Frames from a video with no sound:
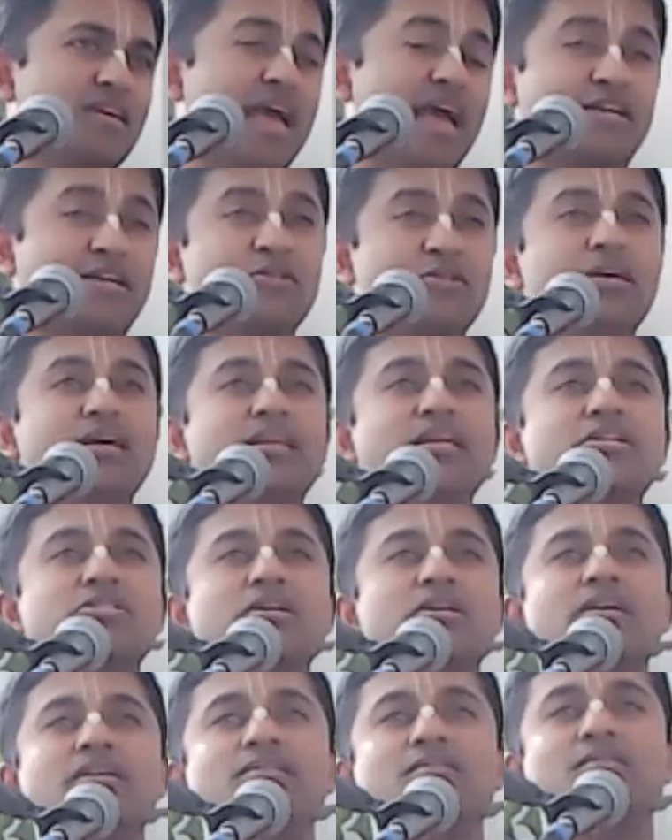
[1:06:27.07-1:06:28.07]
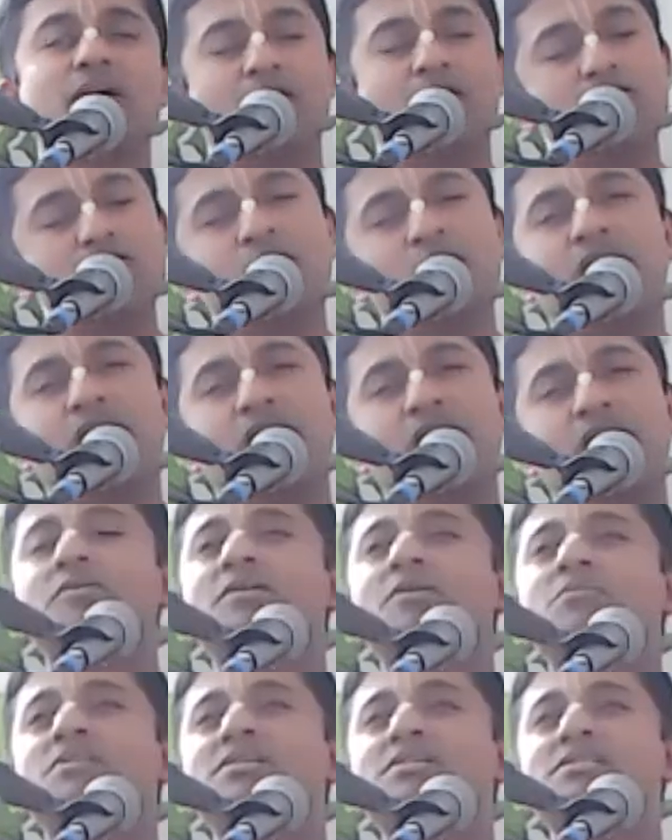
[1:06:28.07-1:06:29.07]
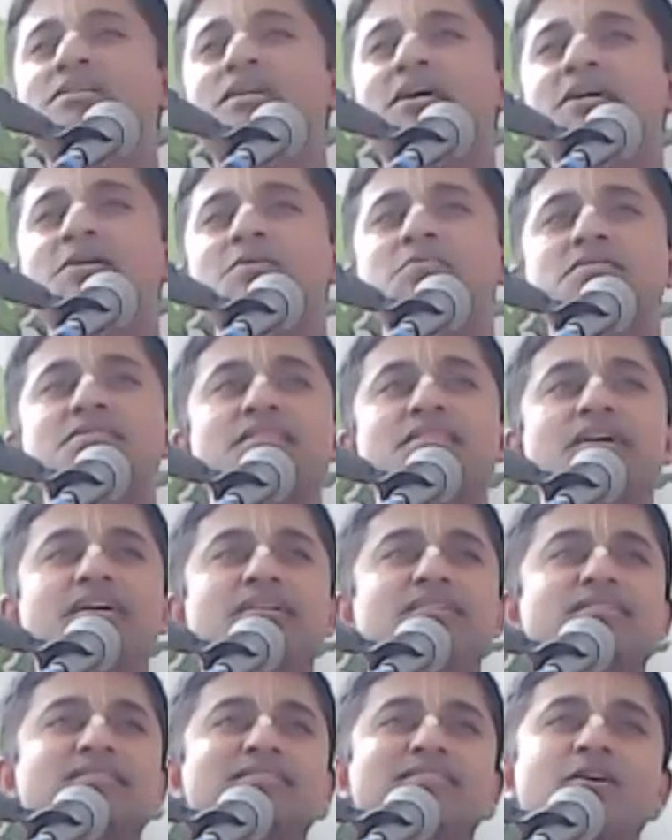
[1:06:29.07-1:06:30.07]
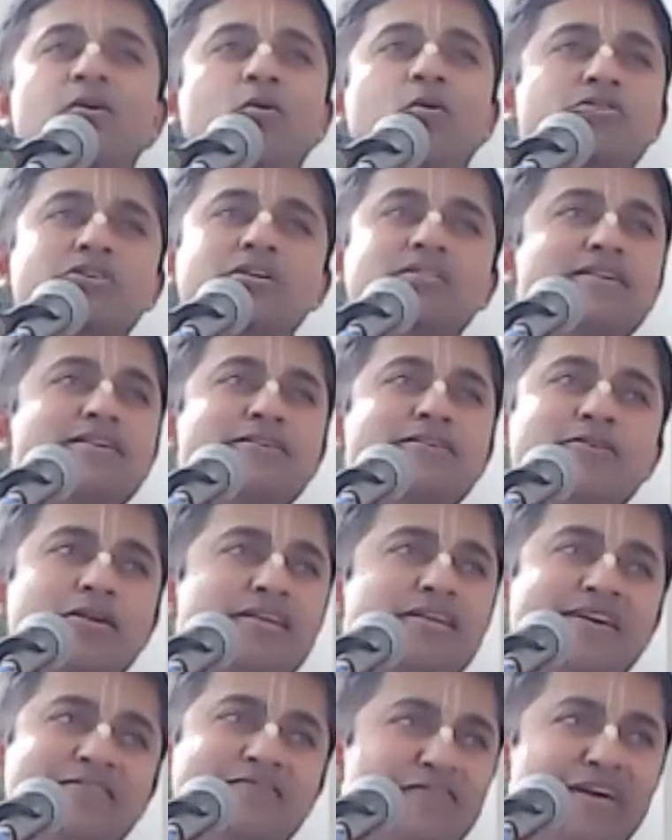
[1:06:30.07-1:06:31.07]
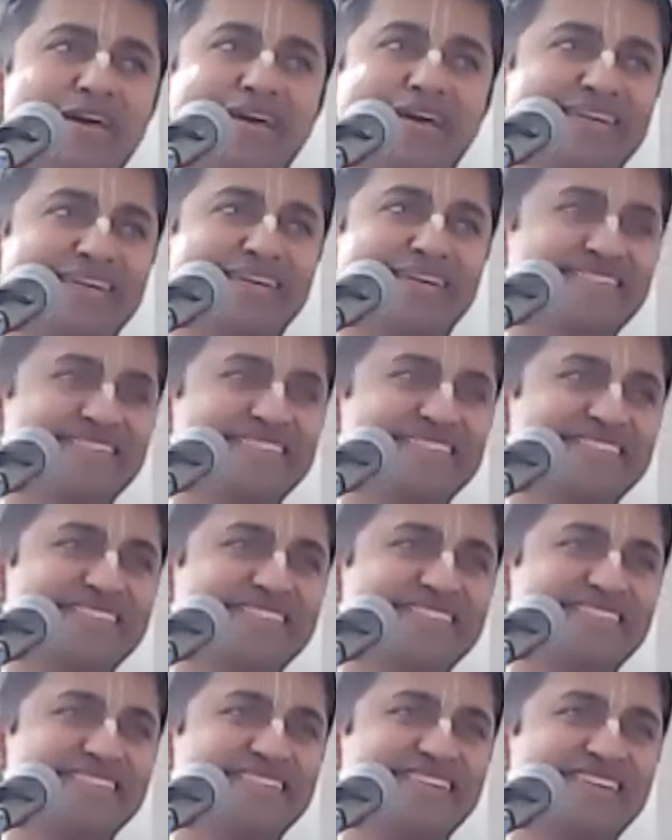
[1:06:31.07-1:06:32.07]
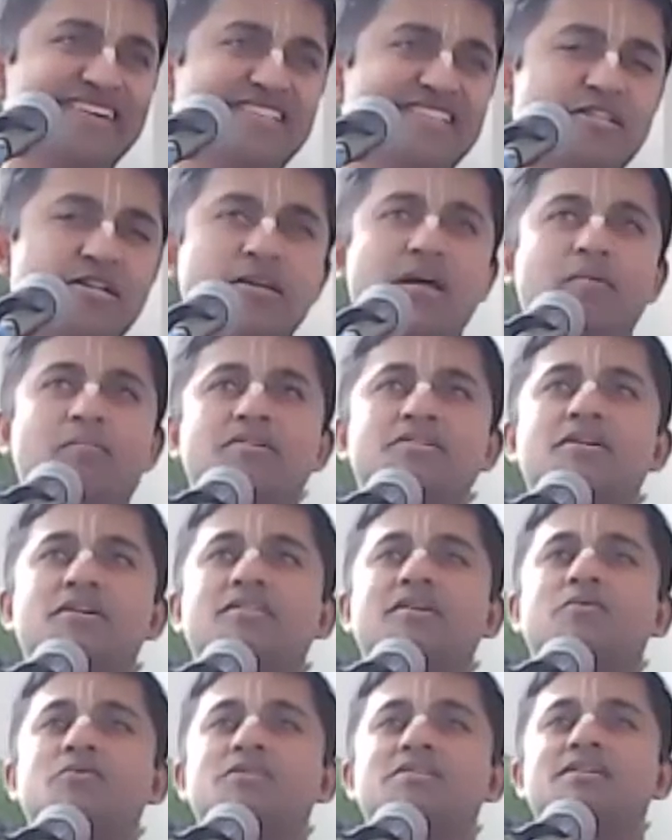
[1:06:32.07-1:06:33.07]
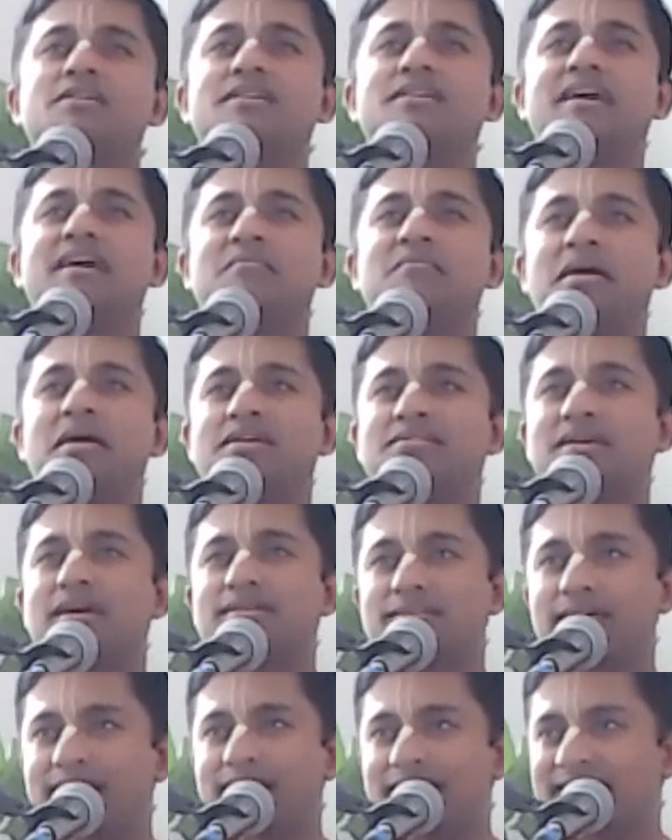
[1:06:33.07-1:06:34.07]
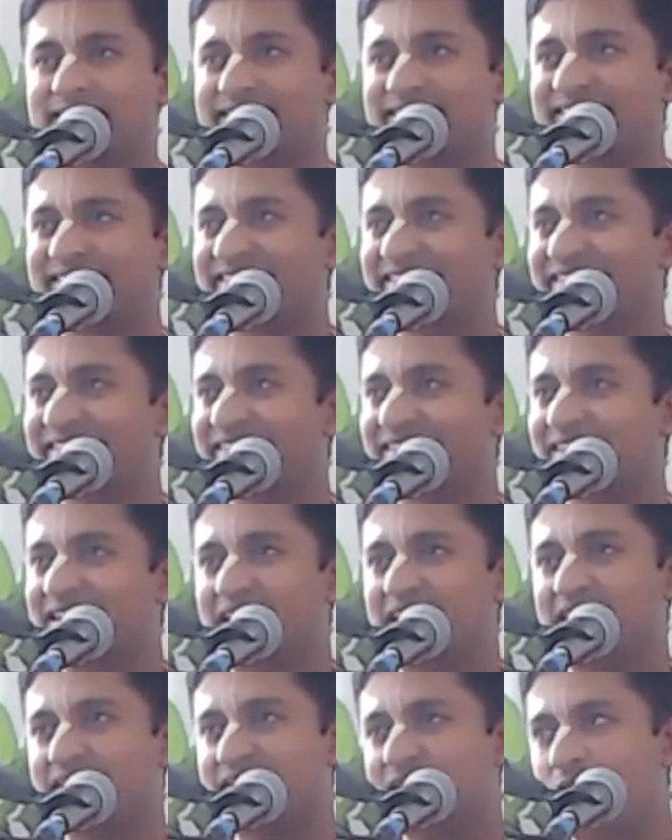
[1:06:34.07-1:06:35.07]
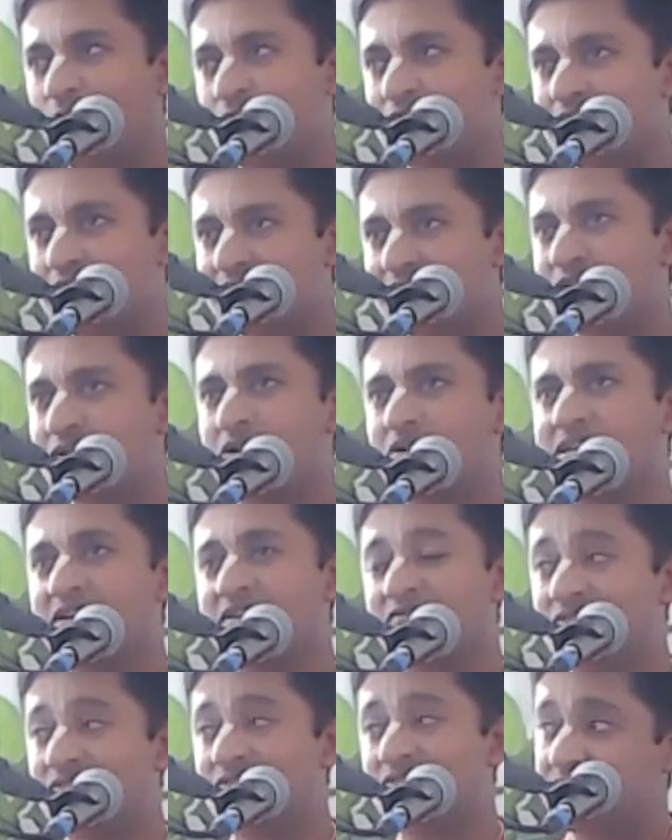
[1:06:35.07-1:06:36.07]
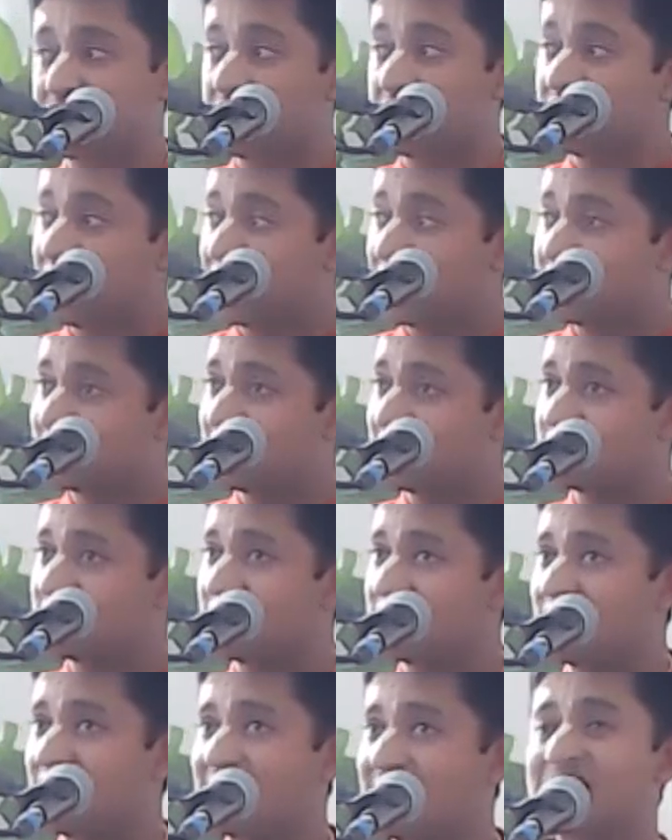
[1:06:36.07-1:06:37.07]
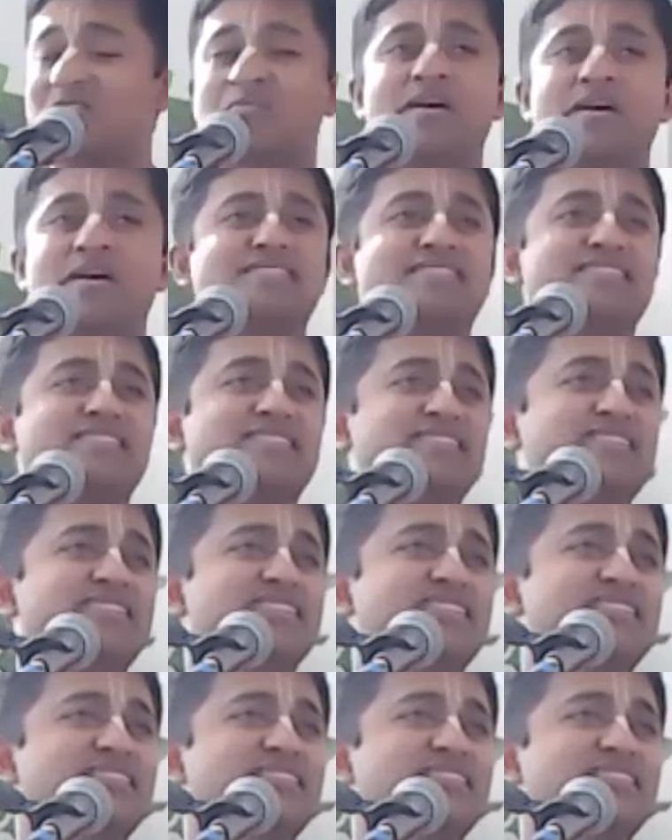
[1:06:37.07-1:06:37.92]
Actually, initially, our Bhagavatam describes that the ocean did not give way. Sri Ramachandra was sitting and meditating, and the ocean did not give way. 3 days and three nights passed.